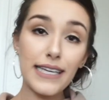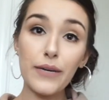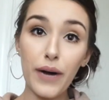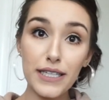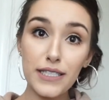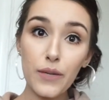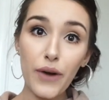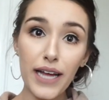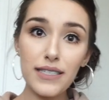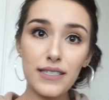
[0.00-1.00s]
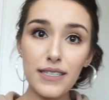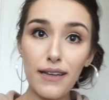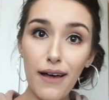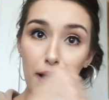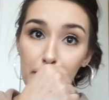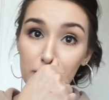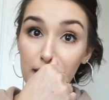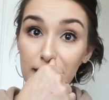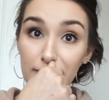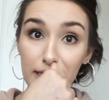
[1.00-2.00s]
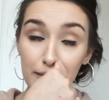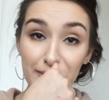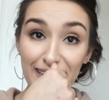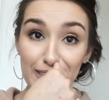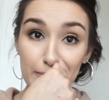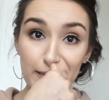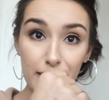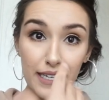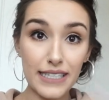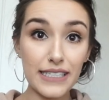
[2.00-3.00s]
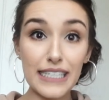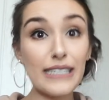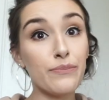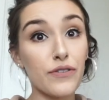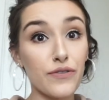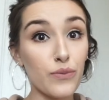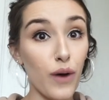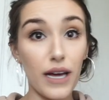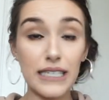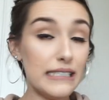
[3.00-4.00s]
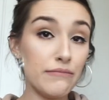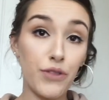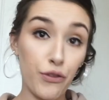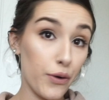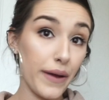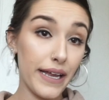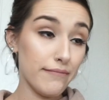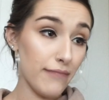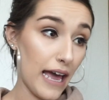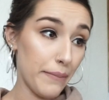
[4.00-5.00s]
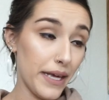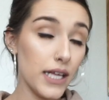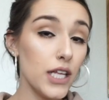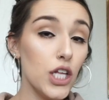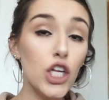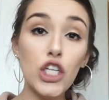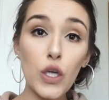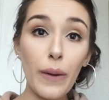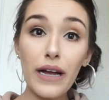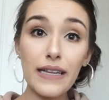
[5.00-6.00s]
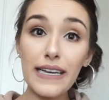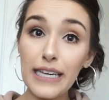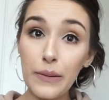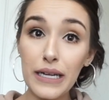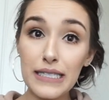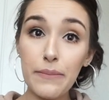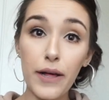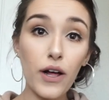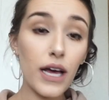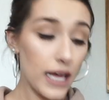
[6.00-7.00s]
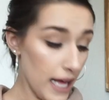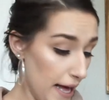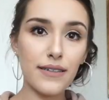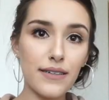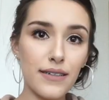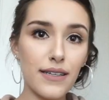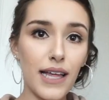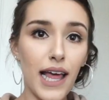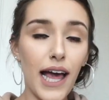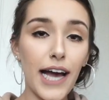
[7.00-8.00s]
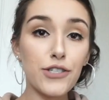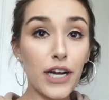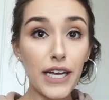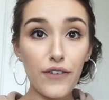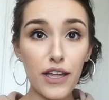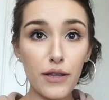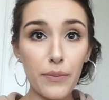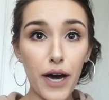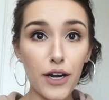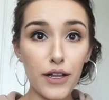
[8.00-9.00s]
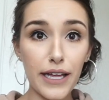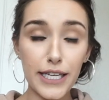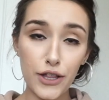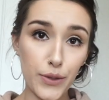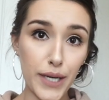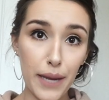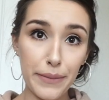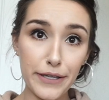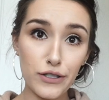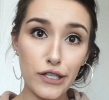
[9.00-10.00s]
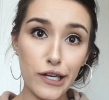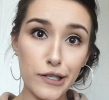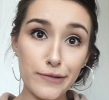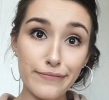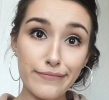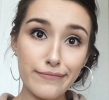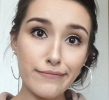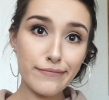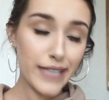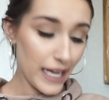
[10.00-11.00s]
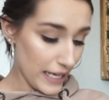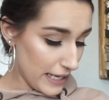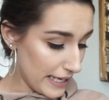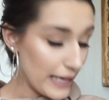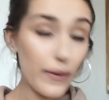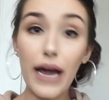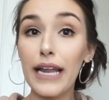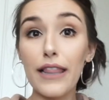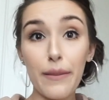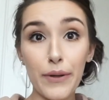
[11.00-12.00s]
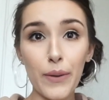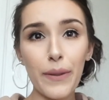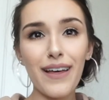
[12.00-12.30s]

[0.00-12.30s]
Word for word: he wants the breast. Um, I tried giving him cow's milk and he, he threw it at me. So apparently he wants some milk. I tried giving him the bottle and he threw it at me. So he wanted the boob.